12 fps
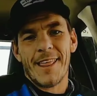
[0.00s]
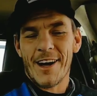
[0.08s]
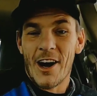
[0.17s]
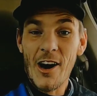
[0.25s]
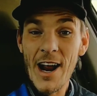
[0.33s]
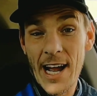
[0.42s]

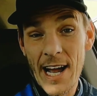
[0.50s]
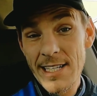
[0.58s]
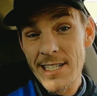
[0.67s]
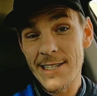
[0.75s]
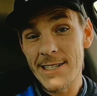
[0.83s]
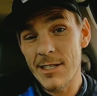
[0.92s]
All right,
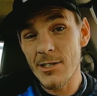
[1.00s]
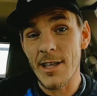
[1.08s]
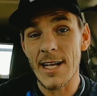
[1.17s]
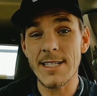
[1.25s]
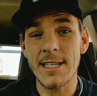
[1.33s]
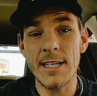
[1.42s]
guys, so
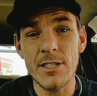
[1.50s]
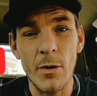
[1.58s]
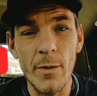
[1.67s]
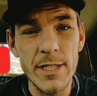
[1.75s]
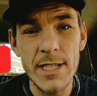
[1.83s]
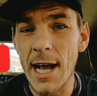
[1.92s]
that's it.
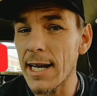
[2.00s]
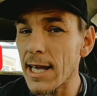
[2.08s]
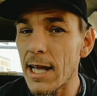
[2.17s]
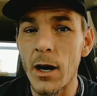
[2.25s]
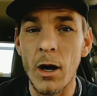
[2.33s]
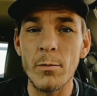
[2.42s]
So we just got to
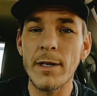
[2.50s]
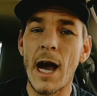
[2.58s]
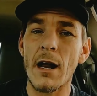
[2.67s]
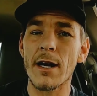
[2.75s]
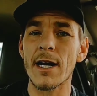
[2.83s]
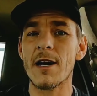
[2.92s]
get home,
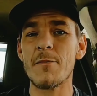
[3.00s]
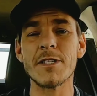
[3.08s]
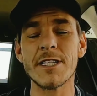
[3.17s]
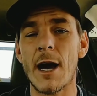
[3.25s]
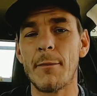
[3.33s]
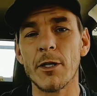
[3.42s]
count it up, and
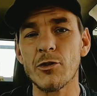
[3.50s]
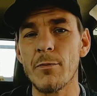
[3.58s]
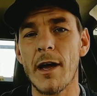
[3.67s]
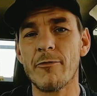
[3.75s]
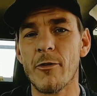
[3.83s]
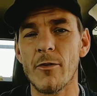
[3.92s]
see how much we
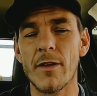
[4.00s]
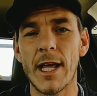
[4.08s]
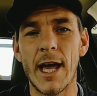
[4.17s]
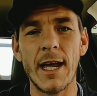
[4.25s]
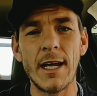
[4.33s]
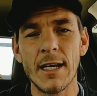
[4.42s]
made for the
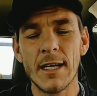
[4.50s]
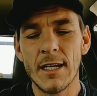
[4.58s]
day.